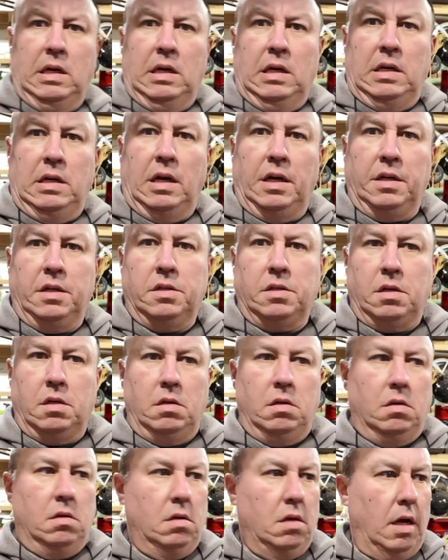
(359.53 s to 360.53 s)
not easy.
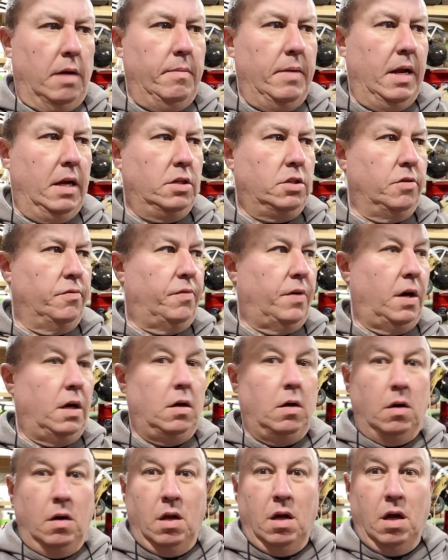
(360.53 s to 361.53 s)
I managed to
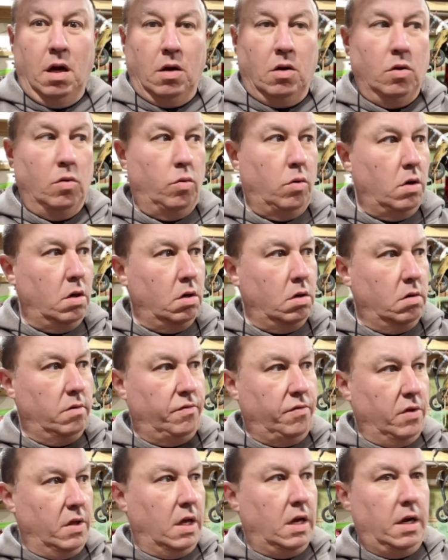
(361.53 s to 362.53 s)
find a good one
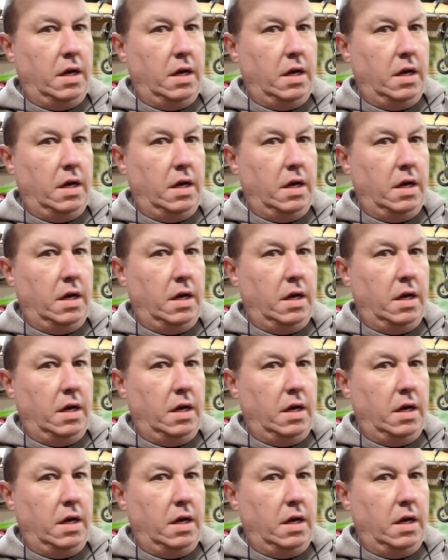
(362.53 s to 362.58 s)
for that